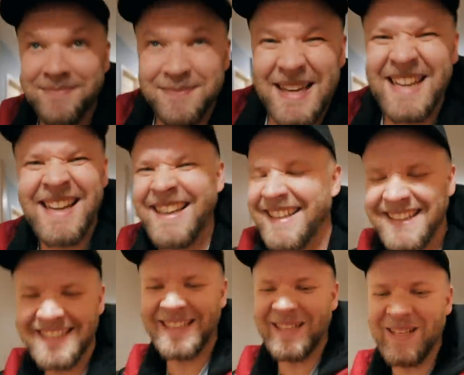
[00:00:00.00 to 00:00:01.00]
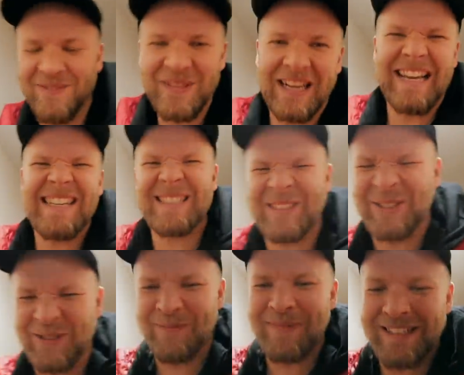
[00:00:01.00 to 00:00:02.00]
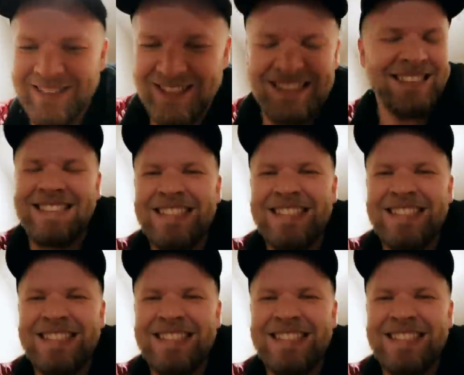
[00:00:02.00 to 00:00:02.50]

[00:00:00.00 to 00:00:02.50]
Man, love that guy so much.